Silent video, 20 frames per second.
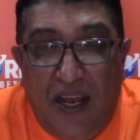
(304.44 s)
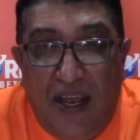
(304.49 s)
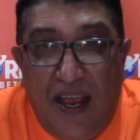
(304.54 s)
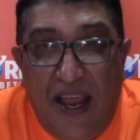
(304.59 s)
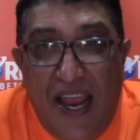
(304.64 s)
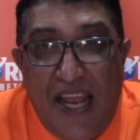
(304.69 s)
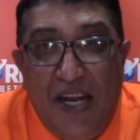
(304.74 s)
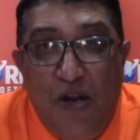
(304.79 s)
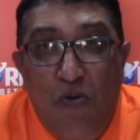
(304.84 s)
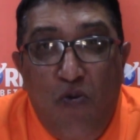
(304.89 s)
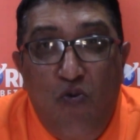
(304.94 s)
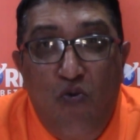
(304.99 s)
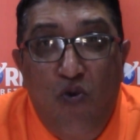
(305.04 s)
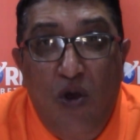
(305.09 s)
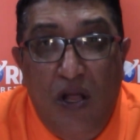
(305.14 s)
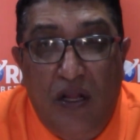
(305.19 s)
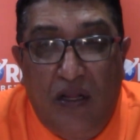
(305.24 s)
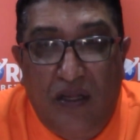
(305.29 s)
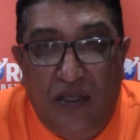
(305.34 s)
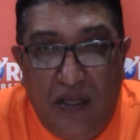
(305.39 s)
and
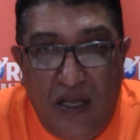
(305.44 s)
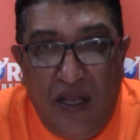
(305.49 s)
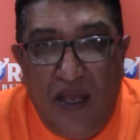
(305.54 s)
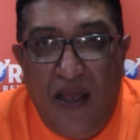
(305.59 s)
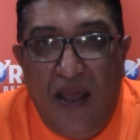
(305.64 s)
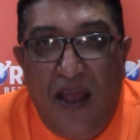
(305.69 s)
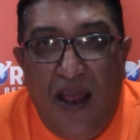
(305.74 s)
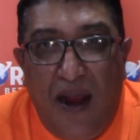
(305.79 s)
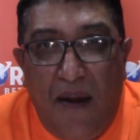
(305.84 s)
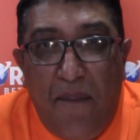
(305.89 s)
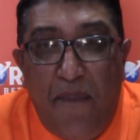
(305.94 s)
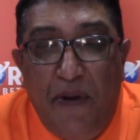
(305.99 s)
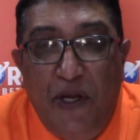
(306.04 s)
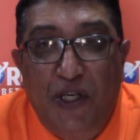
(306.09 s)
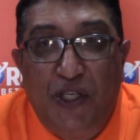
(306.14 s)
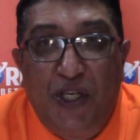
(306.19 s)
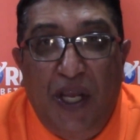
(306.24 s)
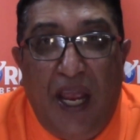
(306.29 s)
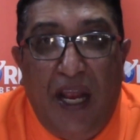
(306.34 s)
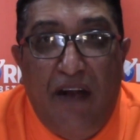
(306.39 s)
will
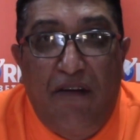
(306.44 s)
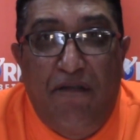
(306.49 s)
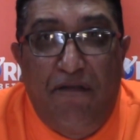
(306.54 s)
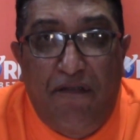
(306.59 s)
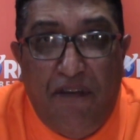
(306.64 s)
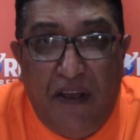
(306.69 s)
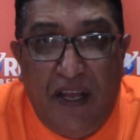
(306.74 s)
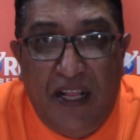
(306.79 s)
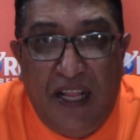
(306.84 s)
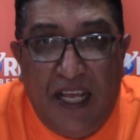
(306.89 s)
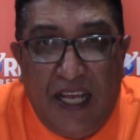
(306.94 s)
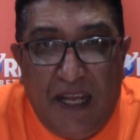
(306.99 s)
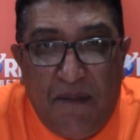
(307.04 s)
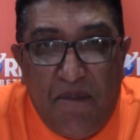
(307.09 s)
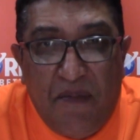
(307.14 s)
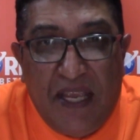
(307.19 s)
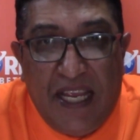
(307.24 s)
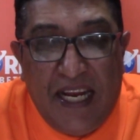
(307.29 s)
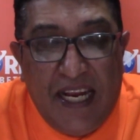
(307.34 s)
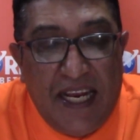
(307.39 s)
appreciate further
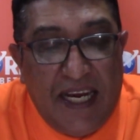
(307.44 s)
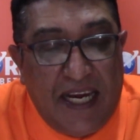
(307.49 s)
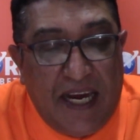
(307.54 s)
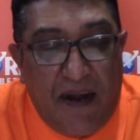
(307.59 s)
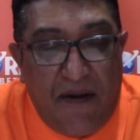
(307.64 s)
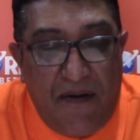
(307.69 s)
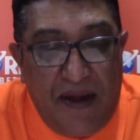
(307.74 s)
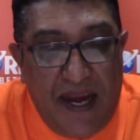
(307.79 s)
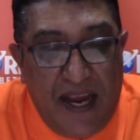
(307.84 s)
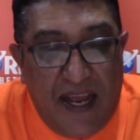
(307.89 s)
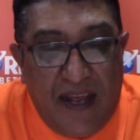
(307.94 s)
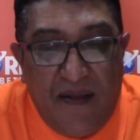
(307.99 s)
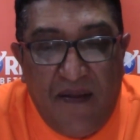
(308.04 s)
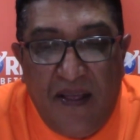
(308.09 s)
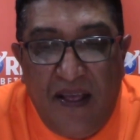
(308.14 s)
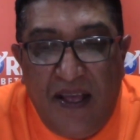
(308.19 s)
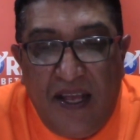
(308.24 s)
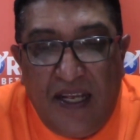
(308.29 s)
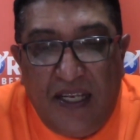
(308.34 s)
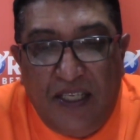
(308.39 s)
in her career.
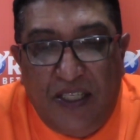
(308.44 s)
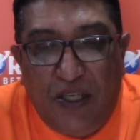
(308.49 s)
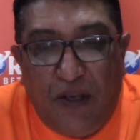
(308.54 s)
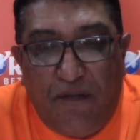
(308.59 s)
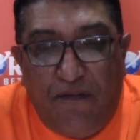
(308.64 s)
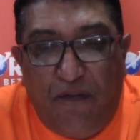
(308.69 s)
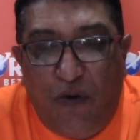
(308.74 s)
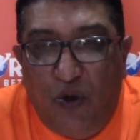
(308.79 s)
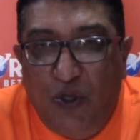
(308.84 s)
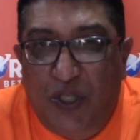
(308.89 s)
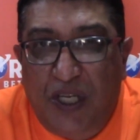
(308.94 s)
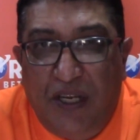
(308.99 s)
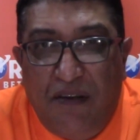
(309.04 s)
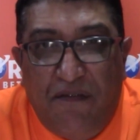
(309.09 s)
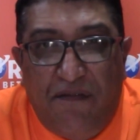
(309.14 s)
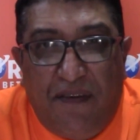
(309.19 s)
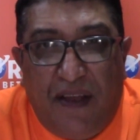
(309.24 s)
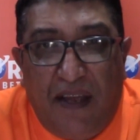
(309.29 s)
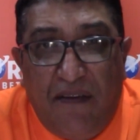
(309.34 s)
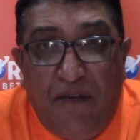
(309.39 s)
So
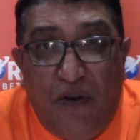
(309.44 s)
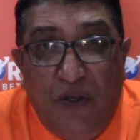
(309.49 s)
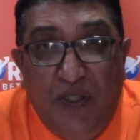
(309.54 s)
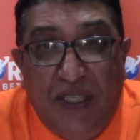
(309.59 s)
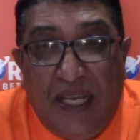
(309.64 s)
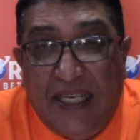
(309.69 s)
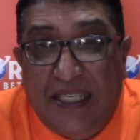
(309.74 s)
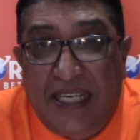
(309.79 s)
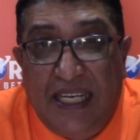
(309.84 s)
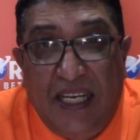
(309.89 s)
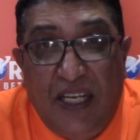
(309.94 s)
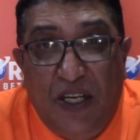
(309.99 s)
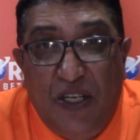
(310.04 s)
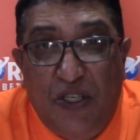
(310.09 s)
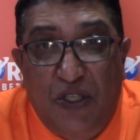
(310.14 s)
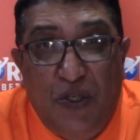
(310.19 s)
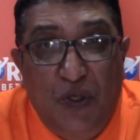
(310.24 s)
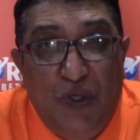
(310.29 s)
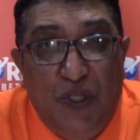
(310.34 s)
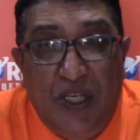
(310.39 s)
14.50 is actually going
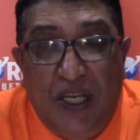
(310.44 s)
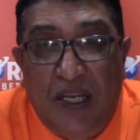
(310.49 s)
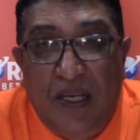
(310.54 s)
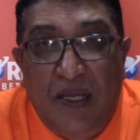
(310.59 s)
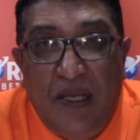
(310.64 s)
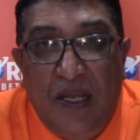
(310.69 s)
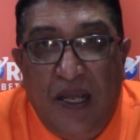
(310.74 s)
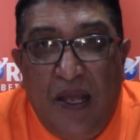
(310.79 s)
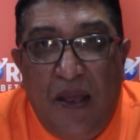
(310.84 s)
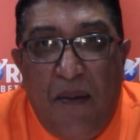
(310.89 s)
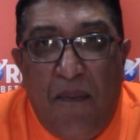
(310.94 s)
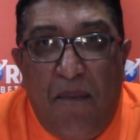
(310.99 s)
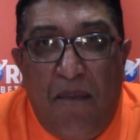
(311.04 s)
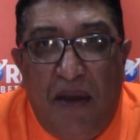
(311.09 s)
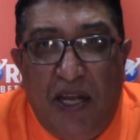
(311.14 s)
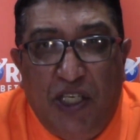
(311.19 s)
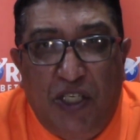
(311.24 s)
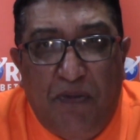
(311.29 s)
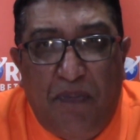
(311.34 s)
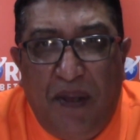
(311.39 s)
to suit her
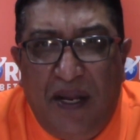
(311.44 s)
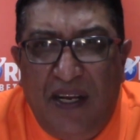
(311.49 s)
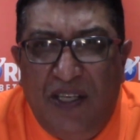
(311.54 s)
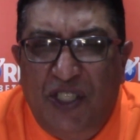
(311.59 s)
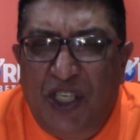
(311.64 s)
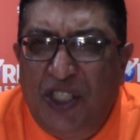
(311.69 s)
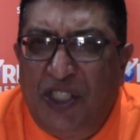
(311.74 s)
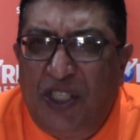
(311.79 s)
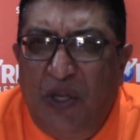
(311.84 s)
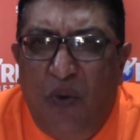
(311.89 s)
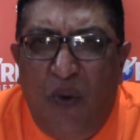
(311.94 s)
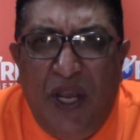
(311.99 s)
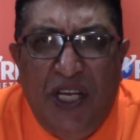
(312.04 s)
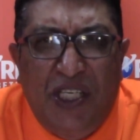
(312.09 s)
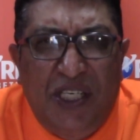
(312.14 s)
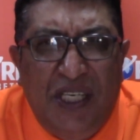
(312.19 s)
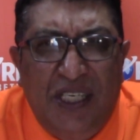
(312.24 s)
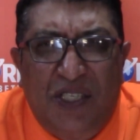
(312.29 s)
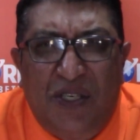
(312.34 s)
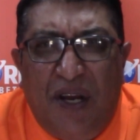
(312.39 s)
much better. Just the way
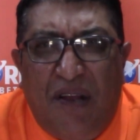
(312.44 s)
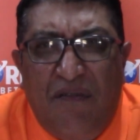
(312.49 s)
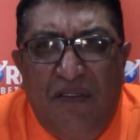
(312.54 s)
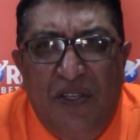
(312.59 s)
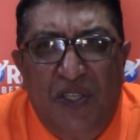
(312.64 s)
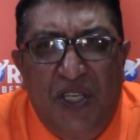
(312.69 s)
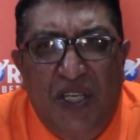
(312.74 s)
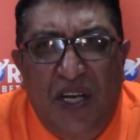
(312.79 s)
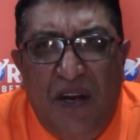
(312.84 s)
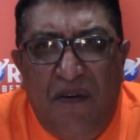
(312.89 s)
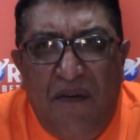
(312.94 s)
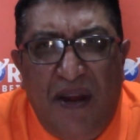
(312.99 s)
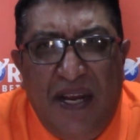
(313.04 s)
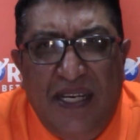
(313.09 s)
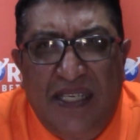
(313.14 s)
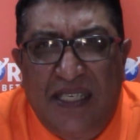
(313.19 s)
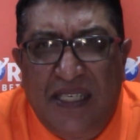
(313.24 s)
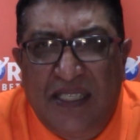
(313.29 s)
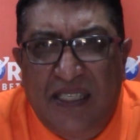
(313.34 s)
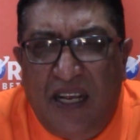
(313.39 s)
she travels in her
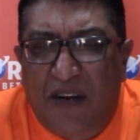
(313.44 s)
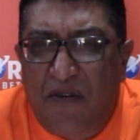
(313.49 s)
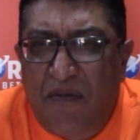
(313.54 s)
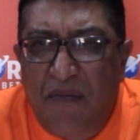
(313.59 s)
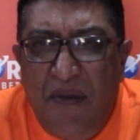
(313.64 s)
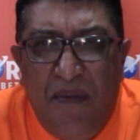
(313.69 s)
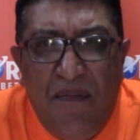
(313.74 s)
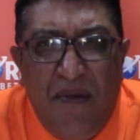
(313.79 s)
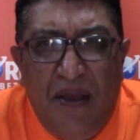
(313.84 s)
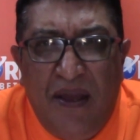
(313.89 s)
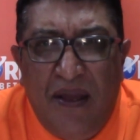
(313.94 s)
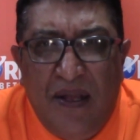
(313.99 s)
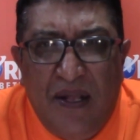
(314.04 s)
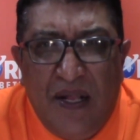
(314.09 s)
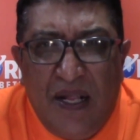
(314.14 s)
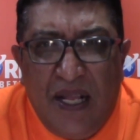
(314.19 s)
races. I remember,